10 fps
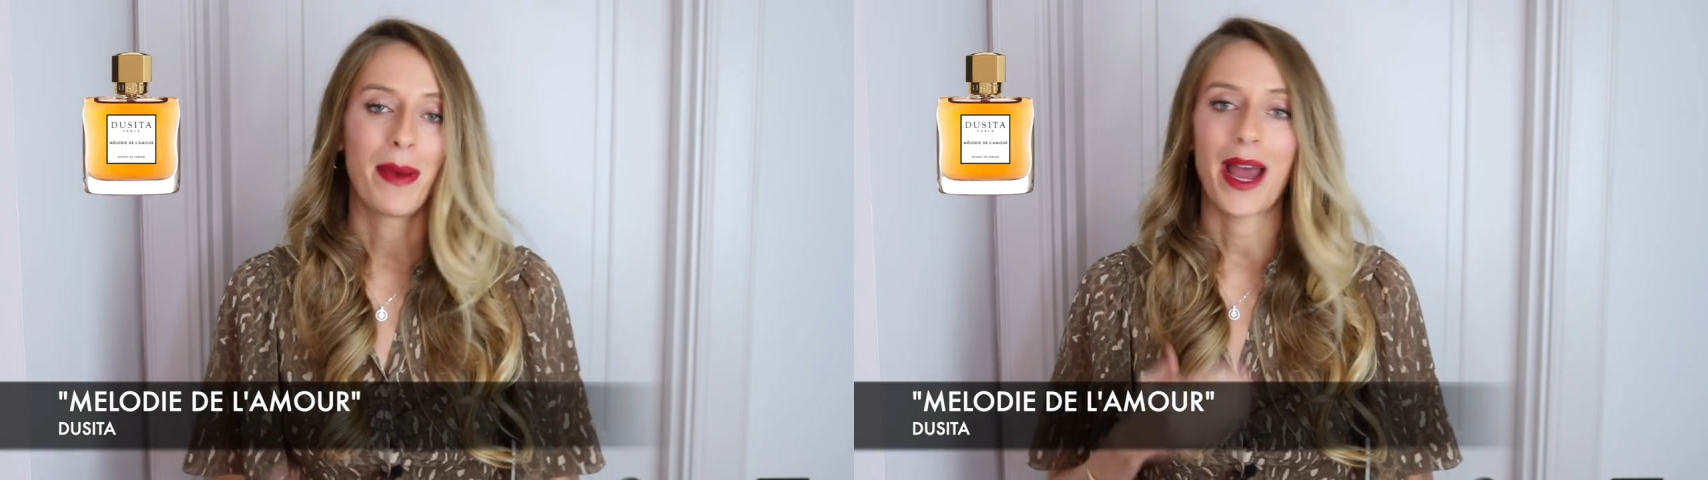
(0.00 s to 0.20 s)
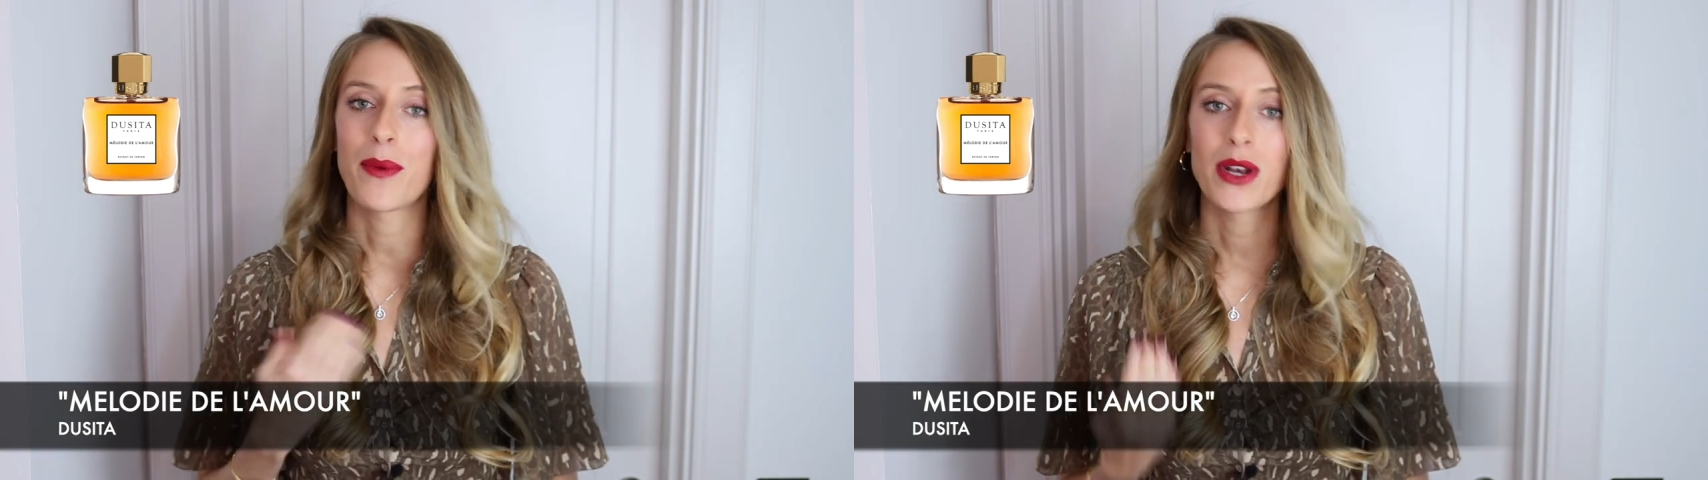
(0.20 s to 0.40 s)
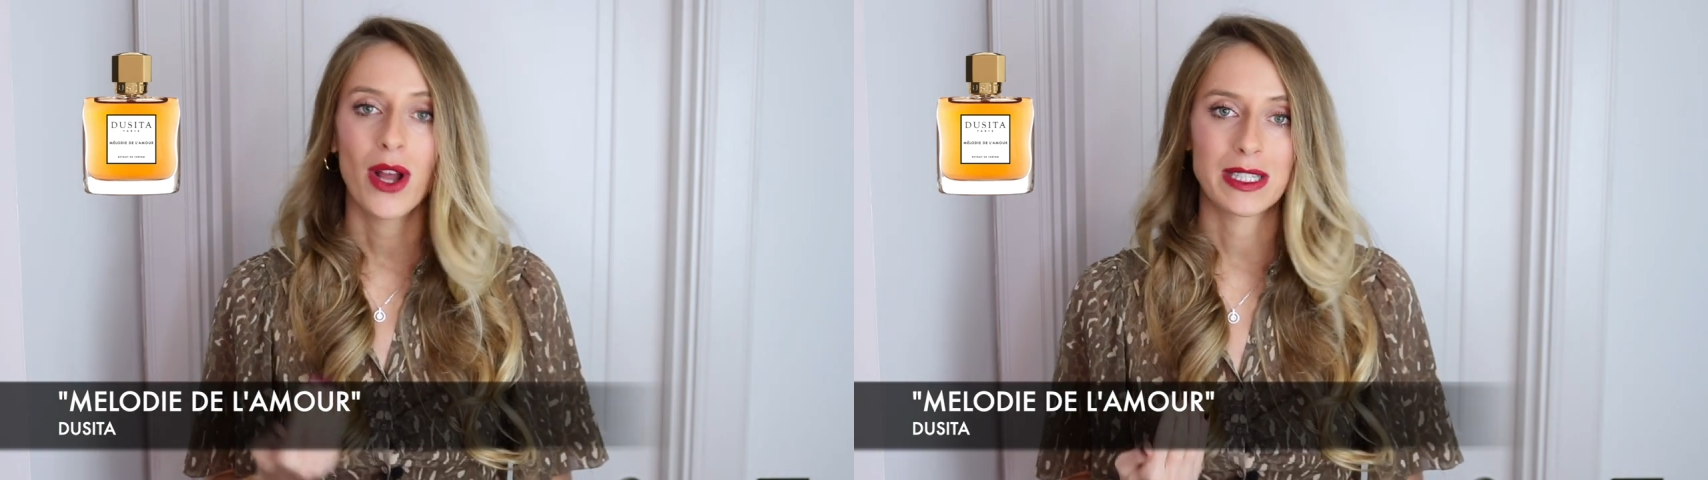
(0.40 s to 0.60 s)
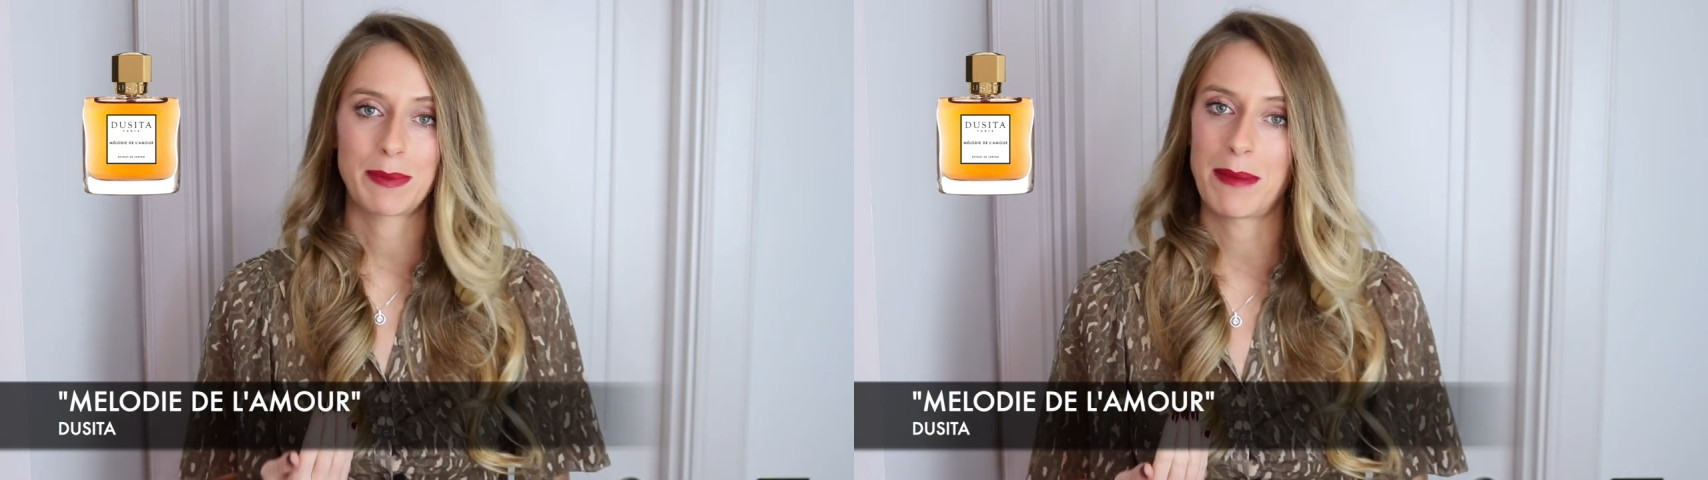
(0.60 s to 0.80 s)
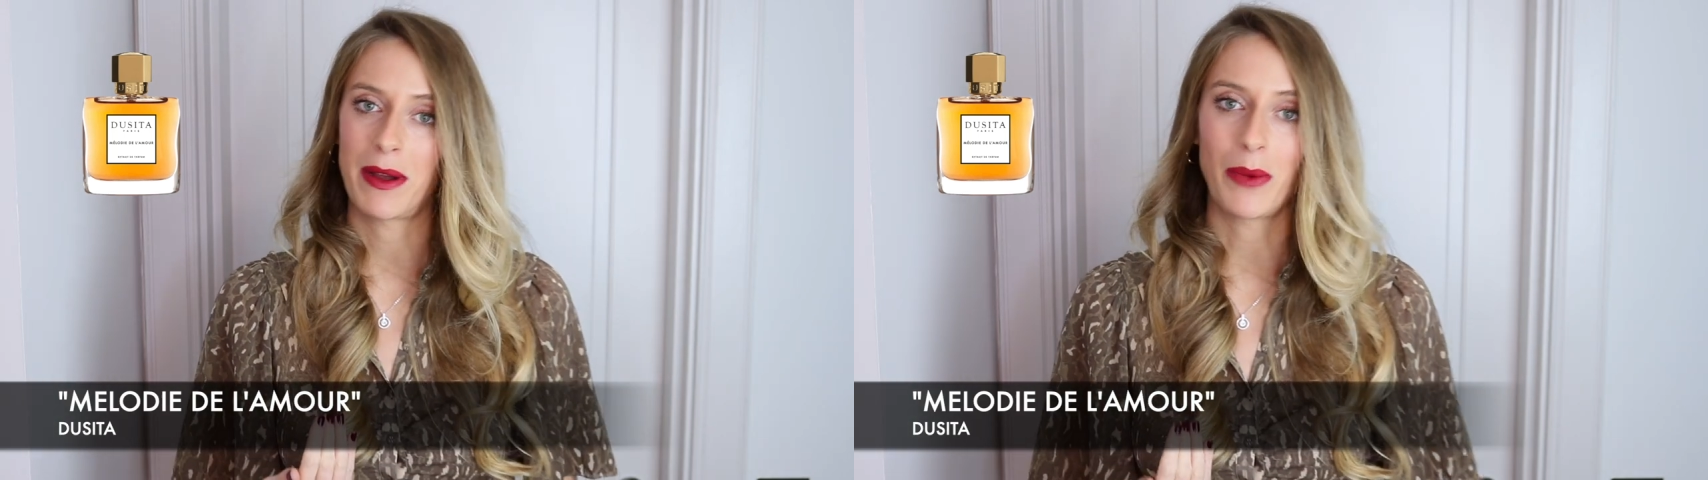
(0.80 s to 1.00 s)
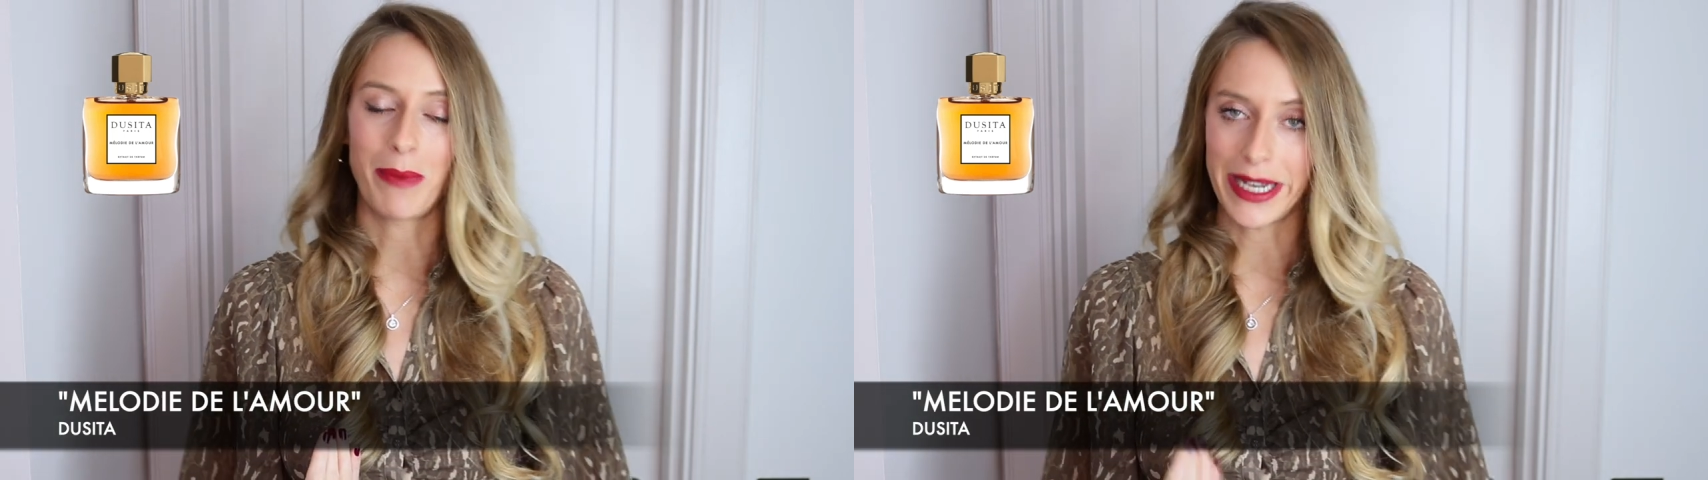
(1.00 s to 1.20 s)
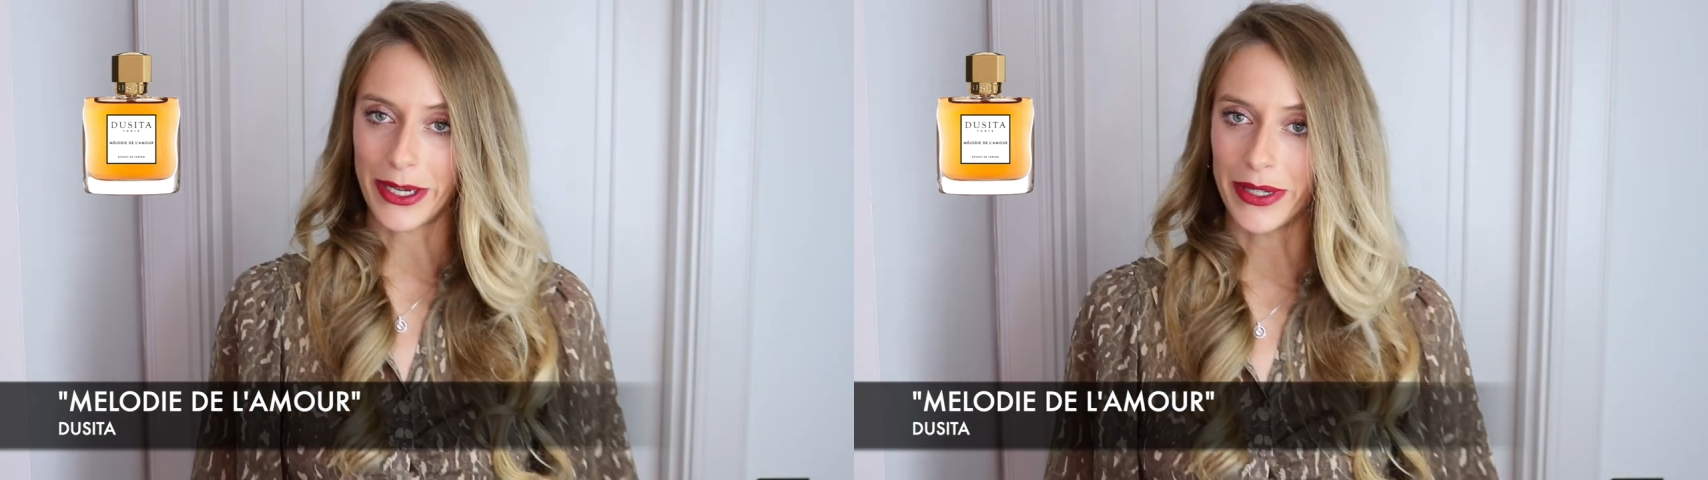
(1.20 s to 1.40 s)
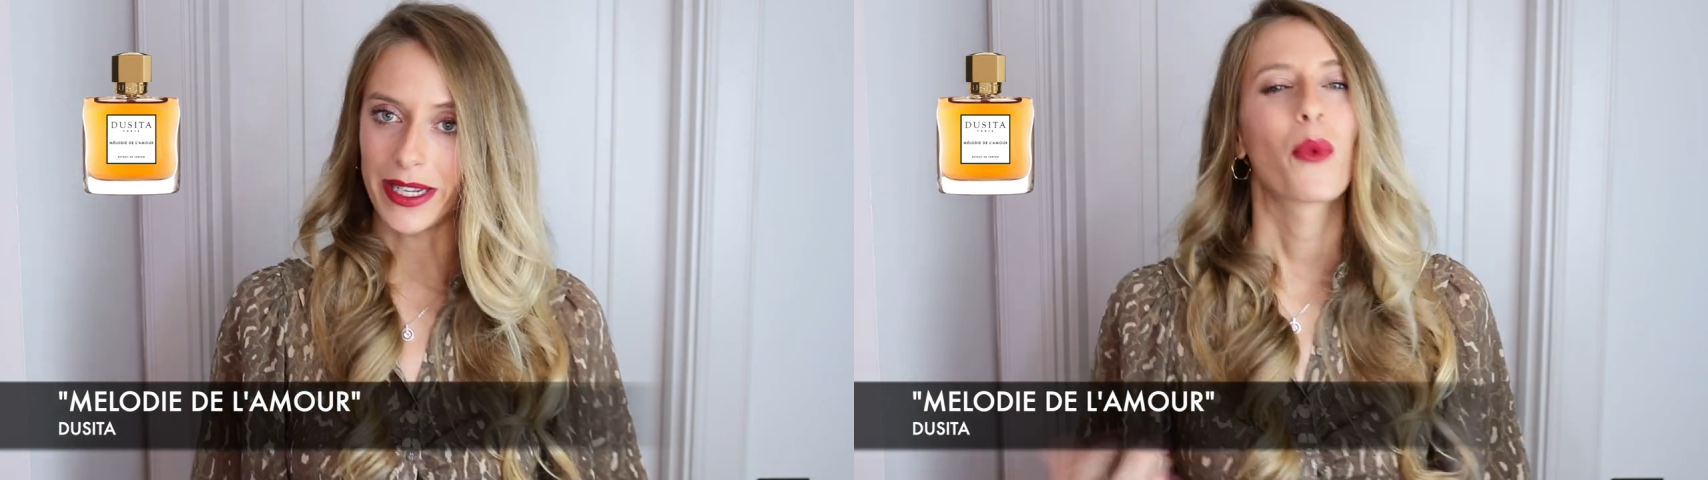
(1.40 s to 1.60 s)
but I would not spend my own money on it.